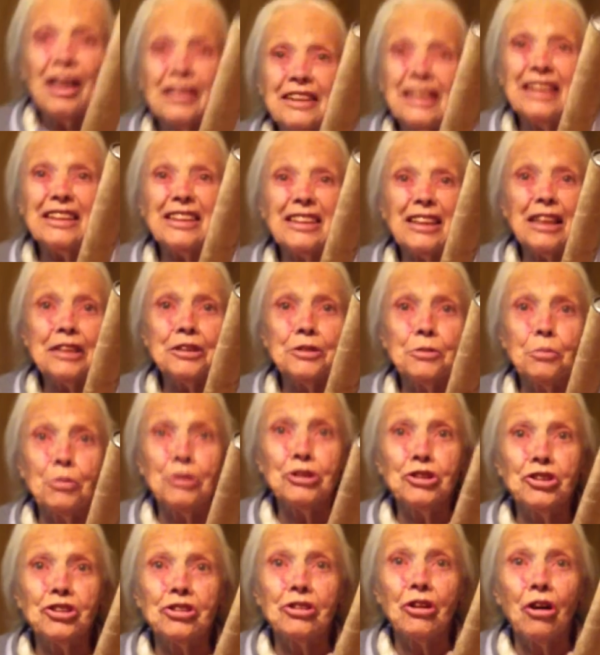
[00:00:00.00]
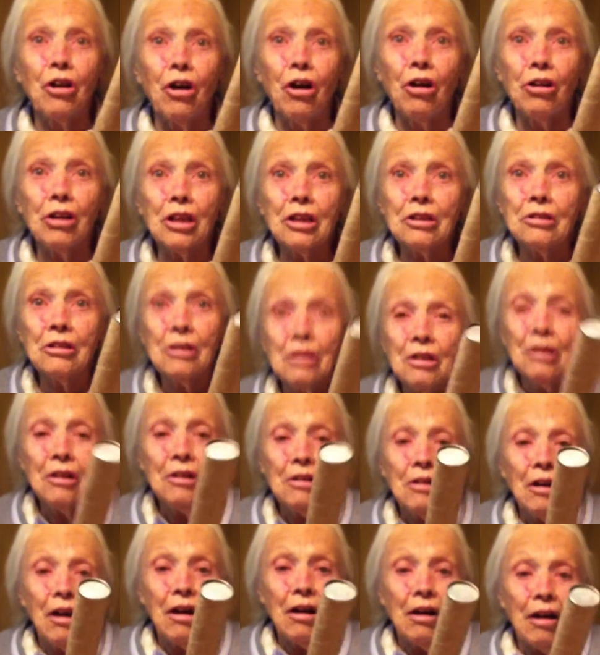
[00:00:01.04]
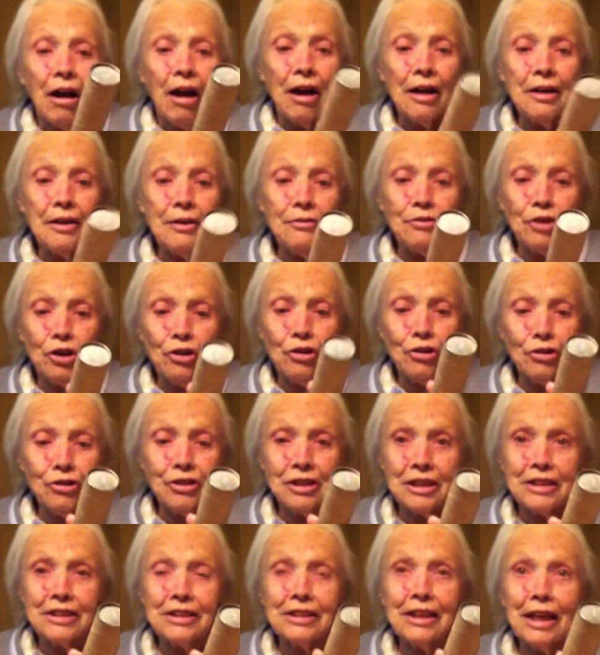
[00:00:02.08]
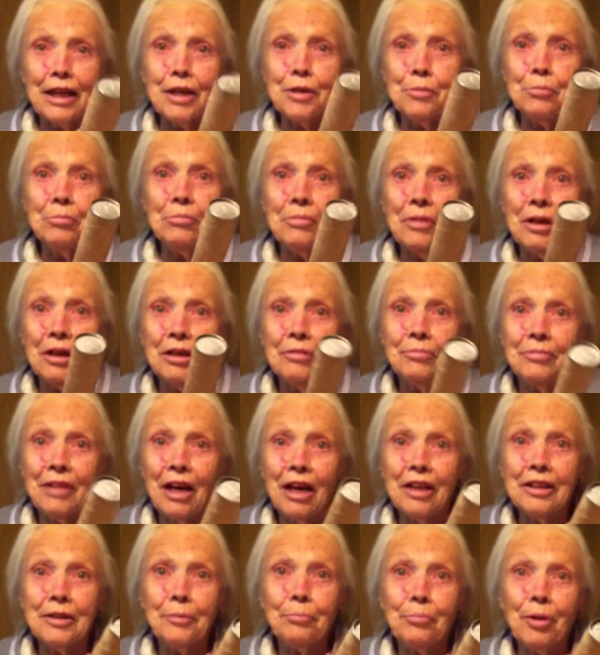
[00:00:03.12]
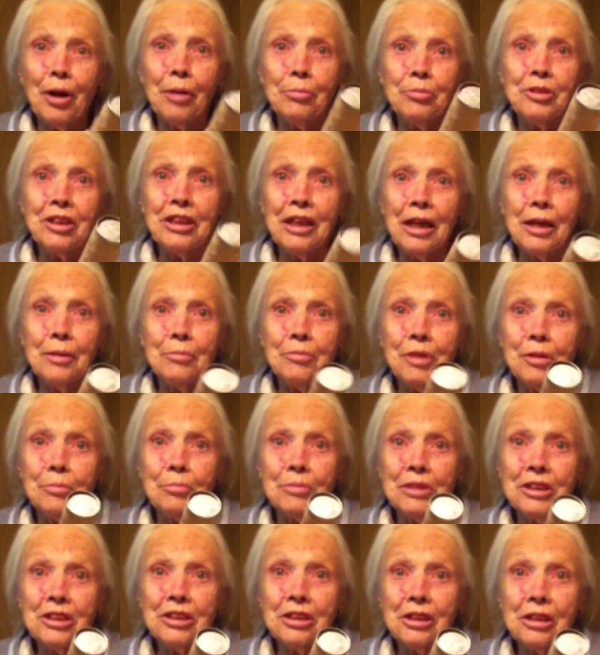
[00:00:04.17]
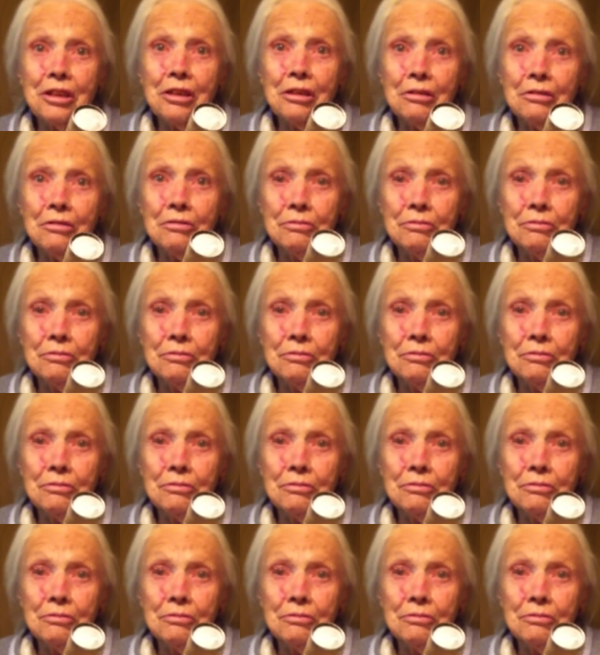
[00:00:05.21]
I guess that's what you call it. I never heard its name. I could probably named it myself.